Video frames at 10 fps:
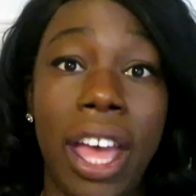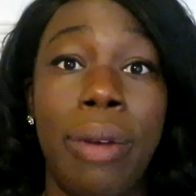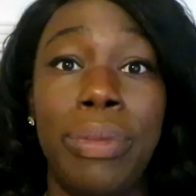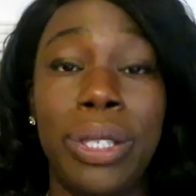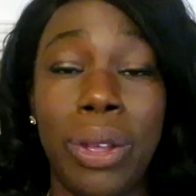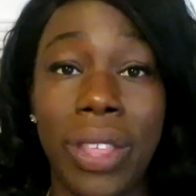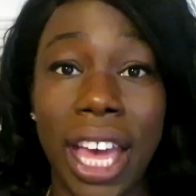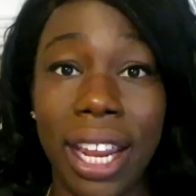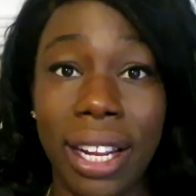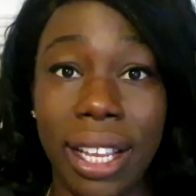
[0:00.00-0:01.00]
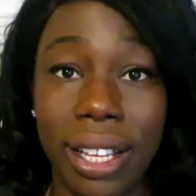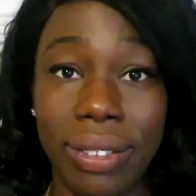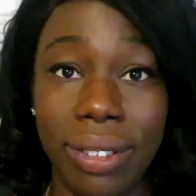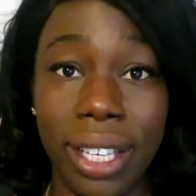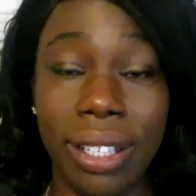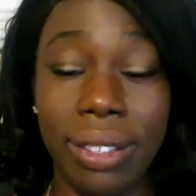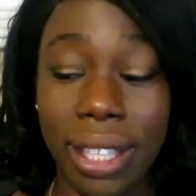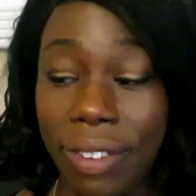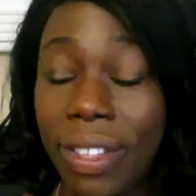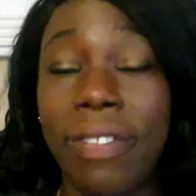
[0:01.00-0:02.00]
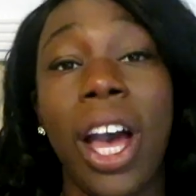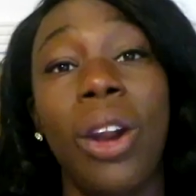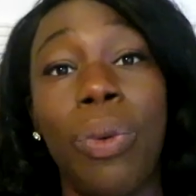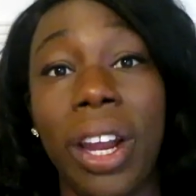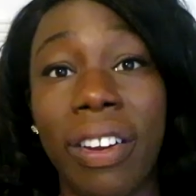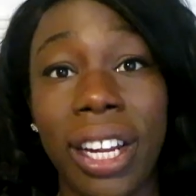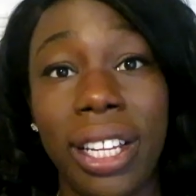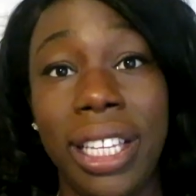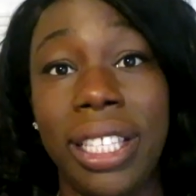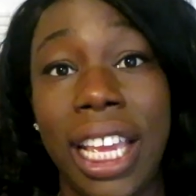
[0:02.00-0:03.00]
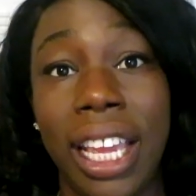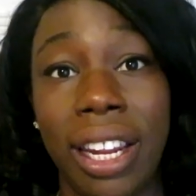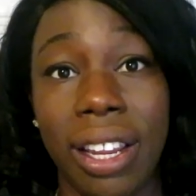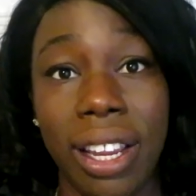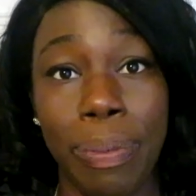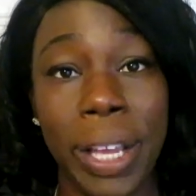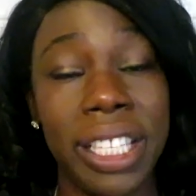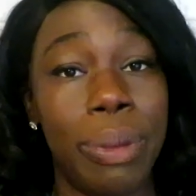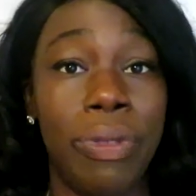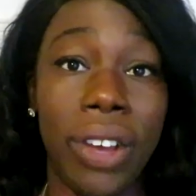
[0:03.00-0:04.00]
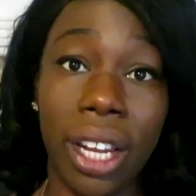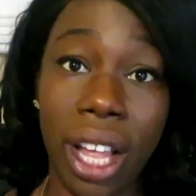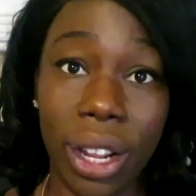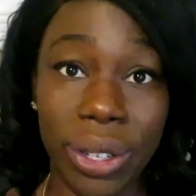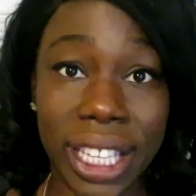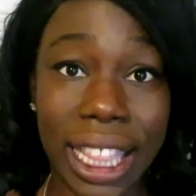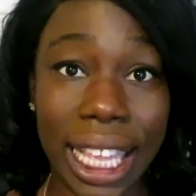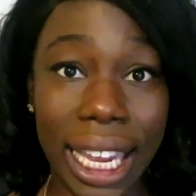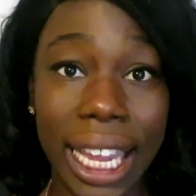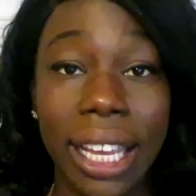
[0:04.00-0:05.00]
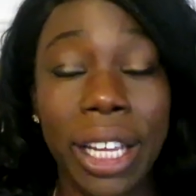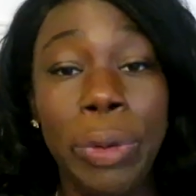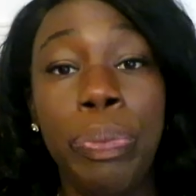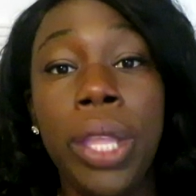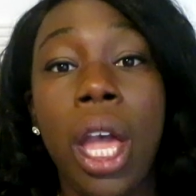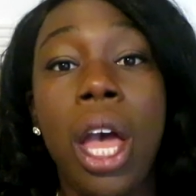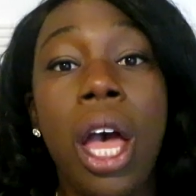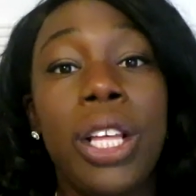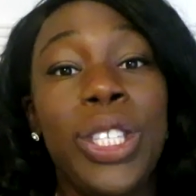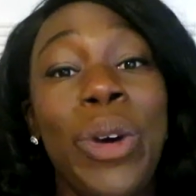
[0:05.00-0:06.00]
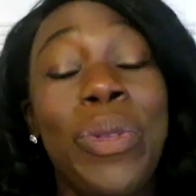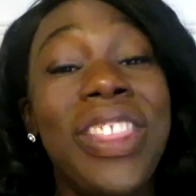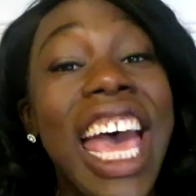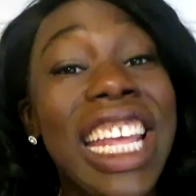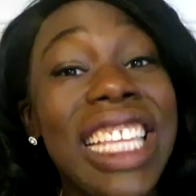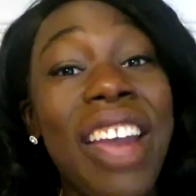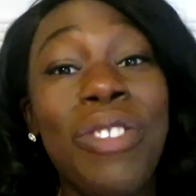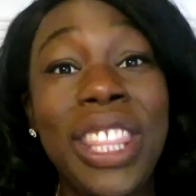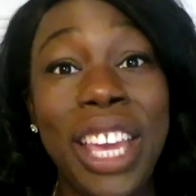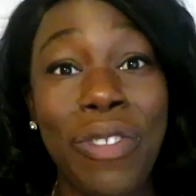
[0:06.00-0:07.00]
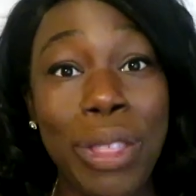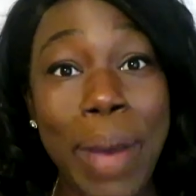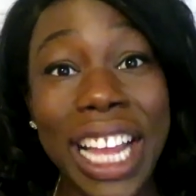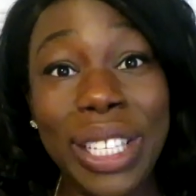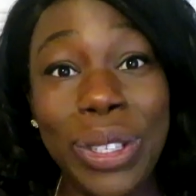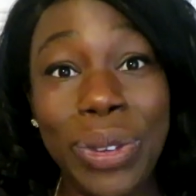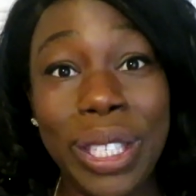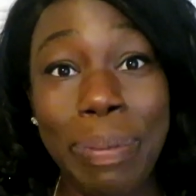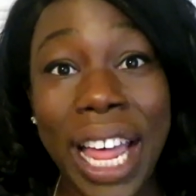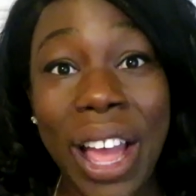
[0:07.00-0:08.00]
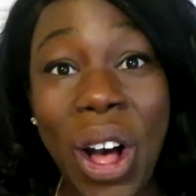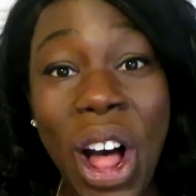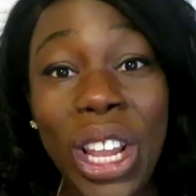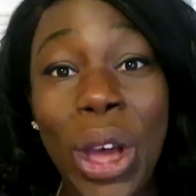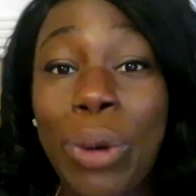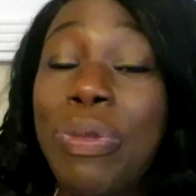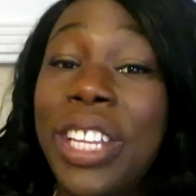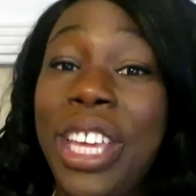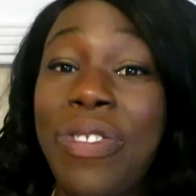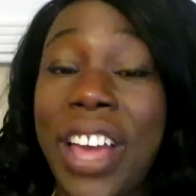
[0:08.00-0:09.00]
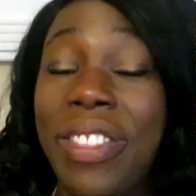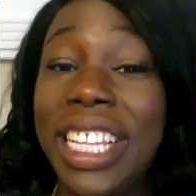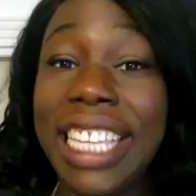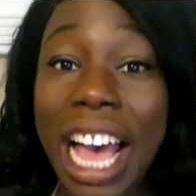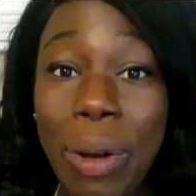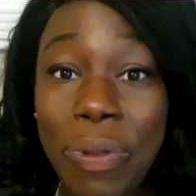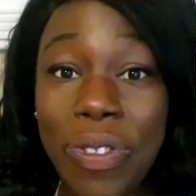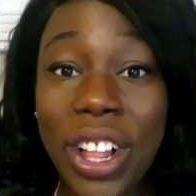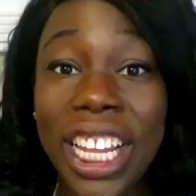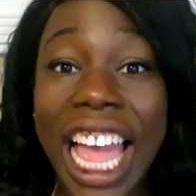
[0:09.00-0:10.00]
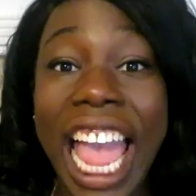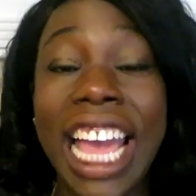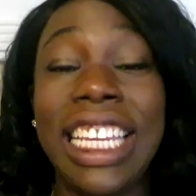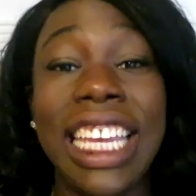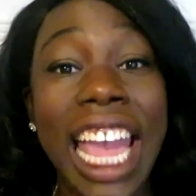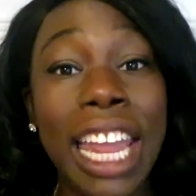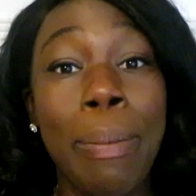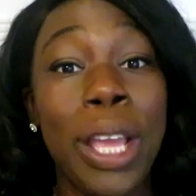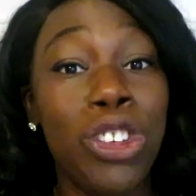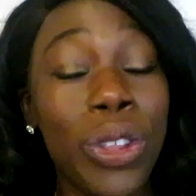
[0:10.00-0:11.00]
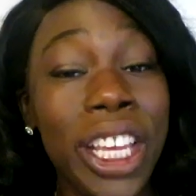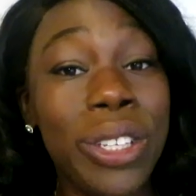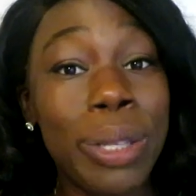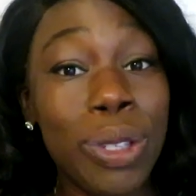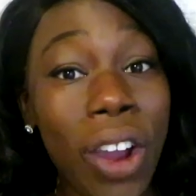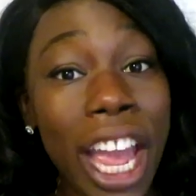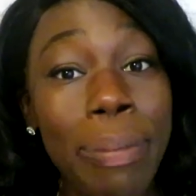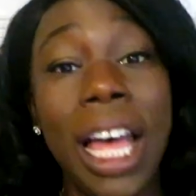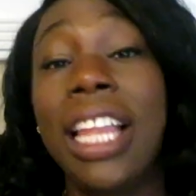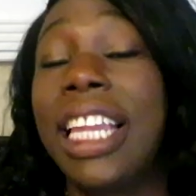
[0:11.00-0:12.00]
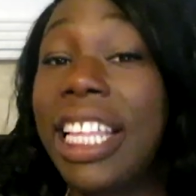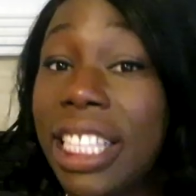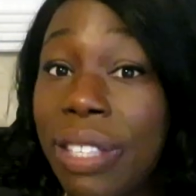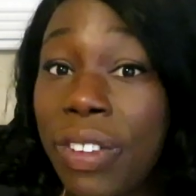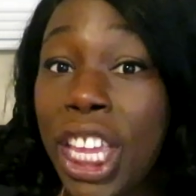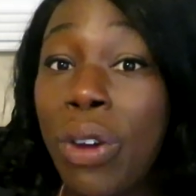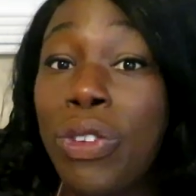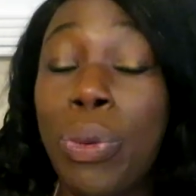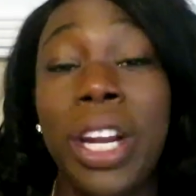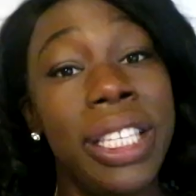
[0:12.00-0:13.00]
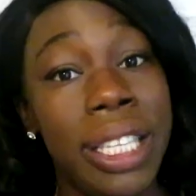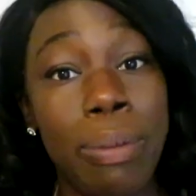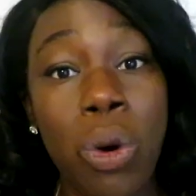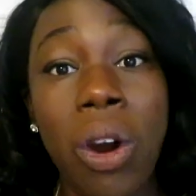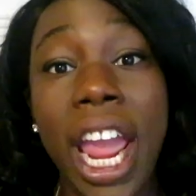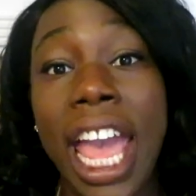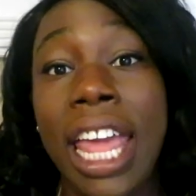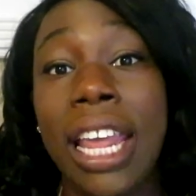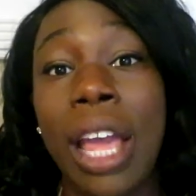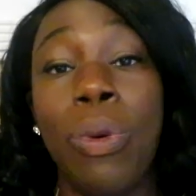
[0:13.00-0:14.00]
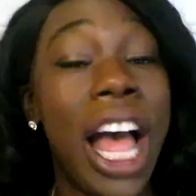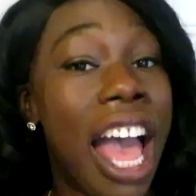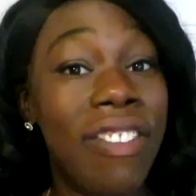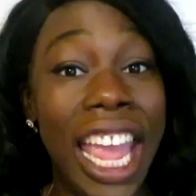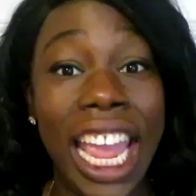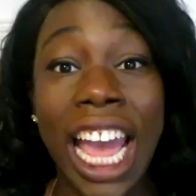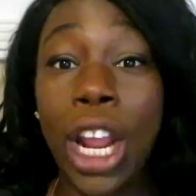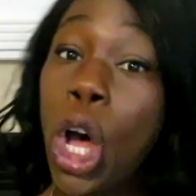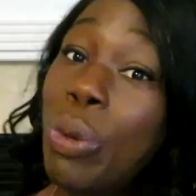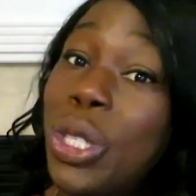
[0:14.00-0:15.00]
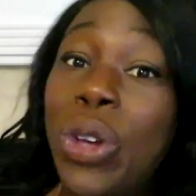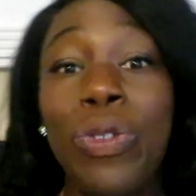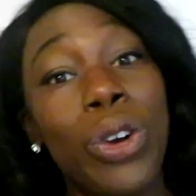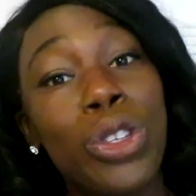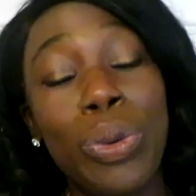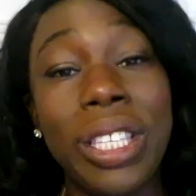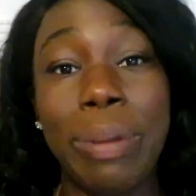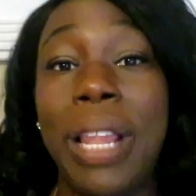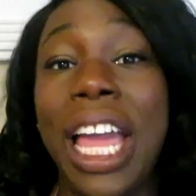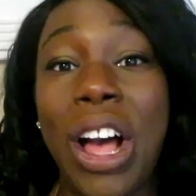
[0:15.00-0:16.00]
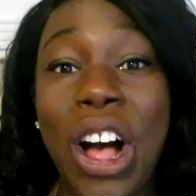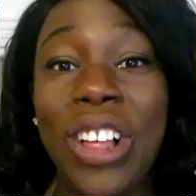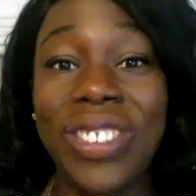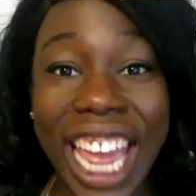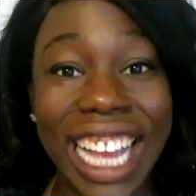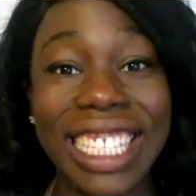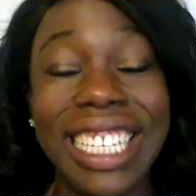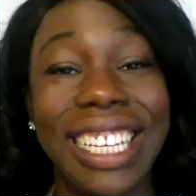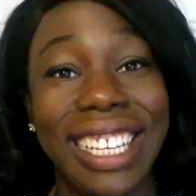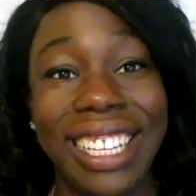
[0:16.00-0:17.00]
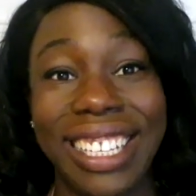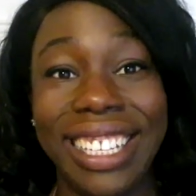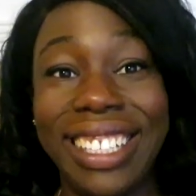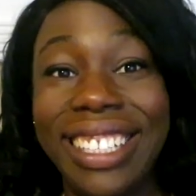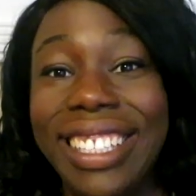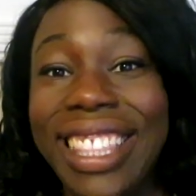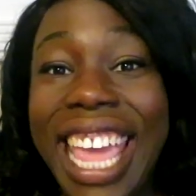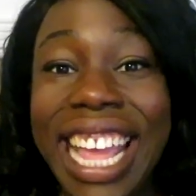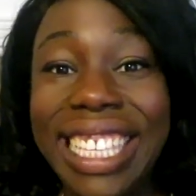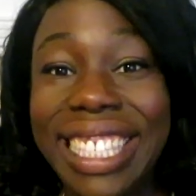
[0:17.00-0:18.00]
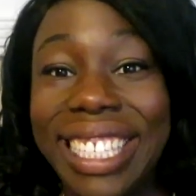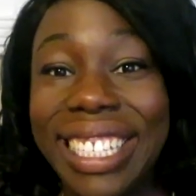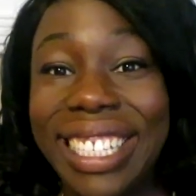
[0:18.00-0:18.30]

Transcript: them, so that if they've got to wear it, at least they can pick some fun colors that they like. So that is everything for the back to school supply haul. Hopefully you found this helpful, and again, make sure that you subscribe, like this video if you want to see more, and I will have a kind of homeschool virtual supply haul next. Thanks.